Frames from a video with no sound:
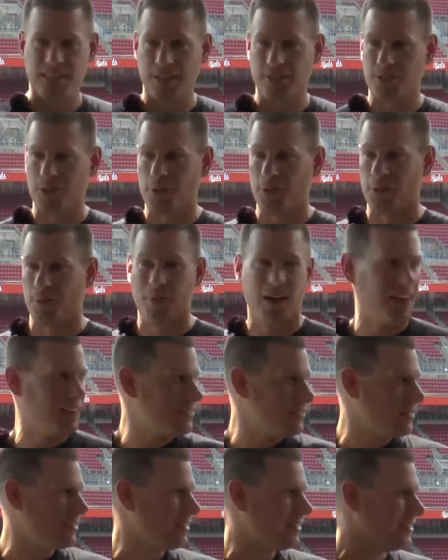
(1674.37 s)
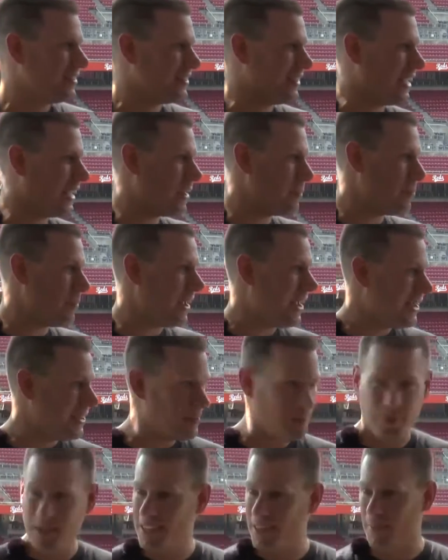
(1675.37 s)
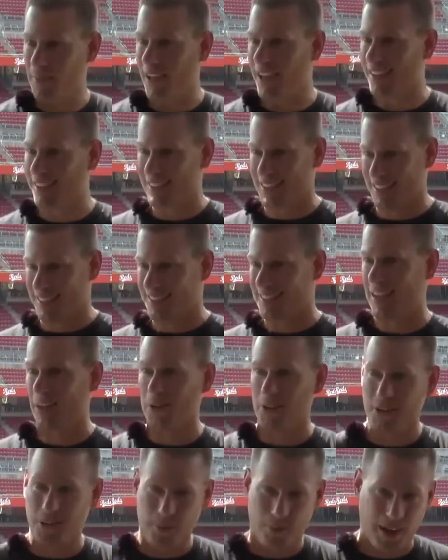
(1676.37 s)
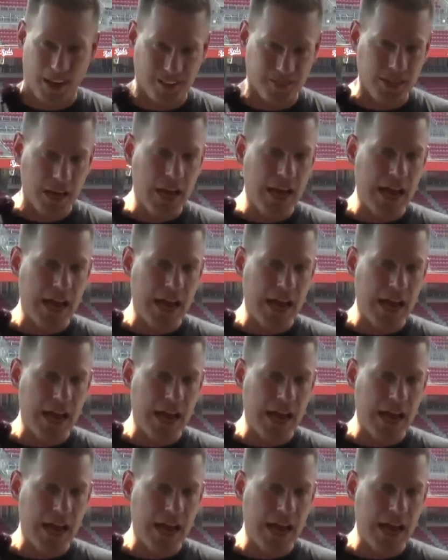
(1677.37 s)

says they're the best. They get paid to be the best, to sell you the best,